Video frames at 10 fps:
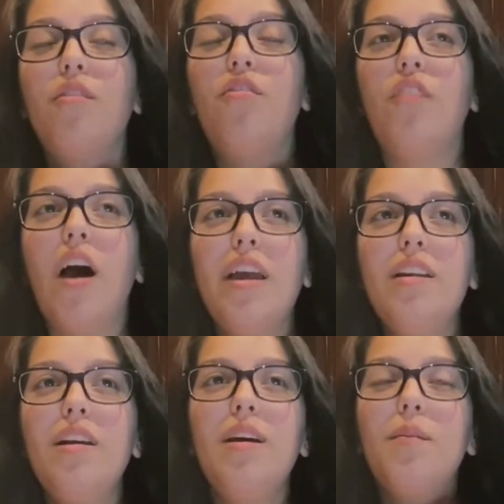
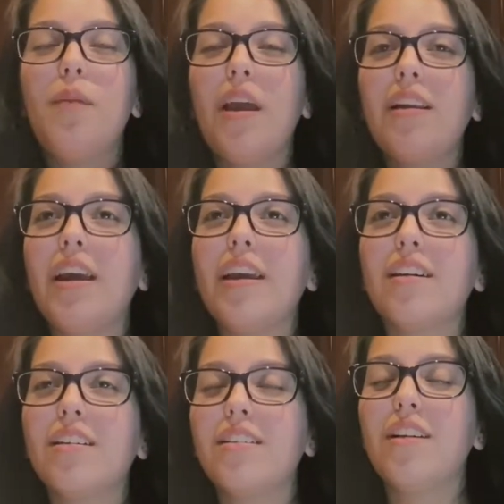fun and like
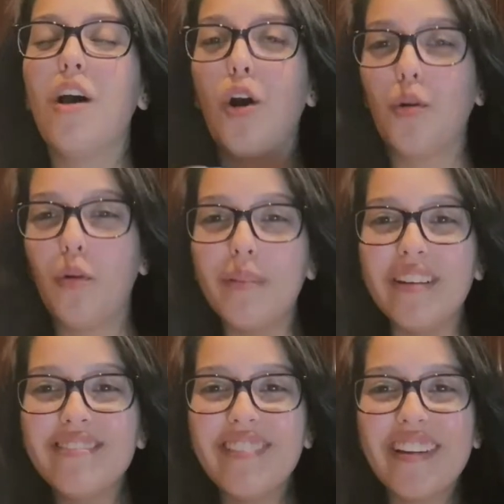heartwarming.
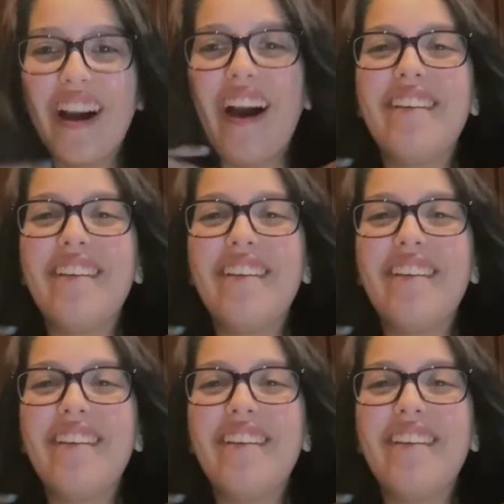Like I don't